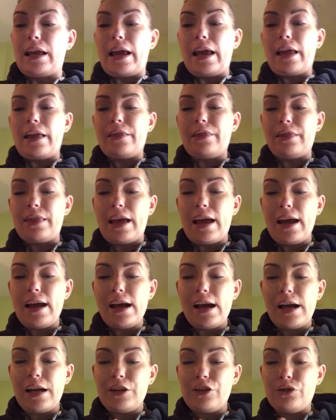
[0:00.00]
And
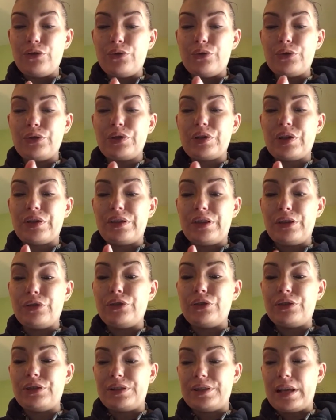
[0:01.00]
that I use
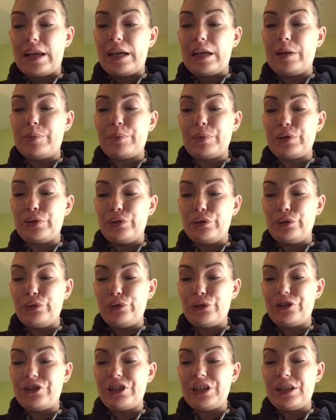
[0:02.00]
the same
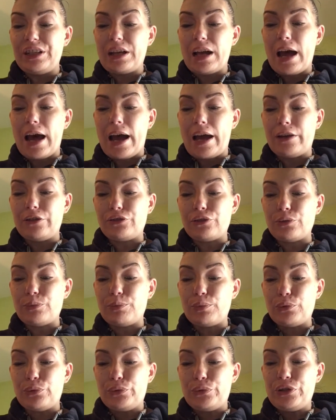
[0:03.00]
Neutrogena Hydro
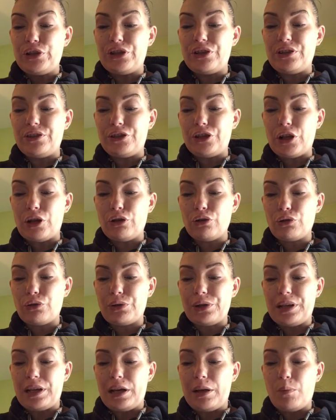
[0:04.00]
Boost gel
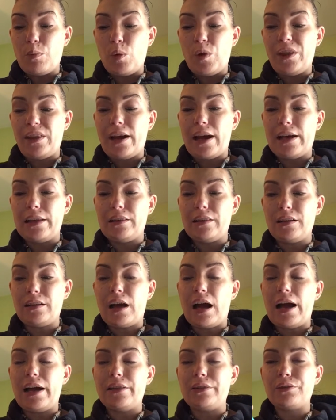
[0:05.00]
cream with
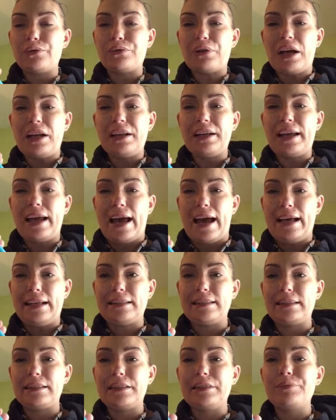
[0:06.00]
hyaluronic
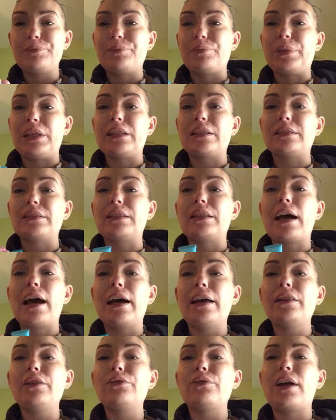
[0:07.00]
acid, because the
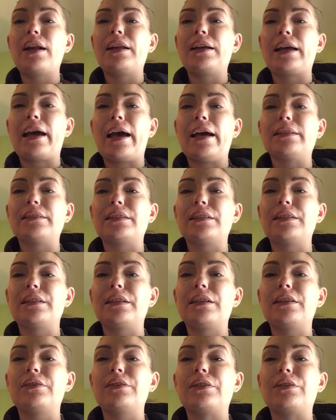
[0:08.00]
hyaluronic
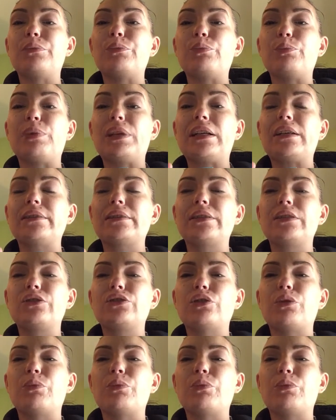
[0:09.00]
acid, because it's so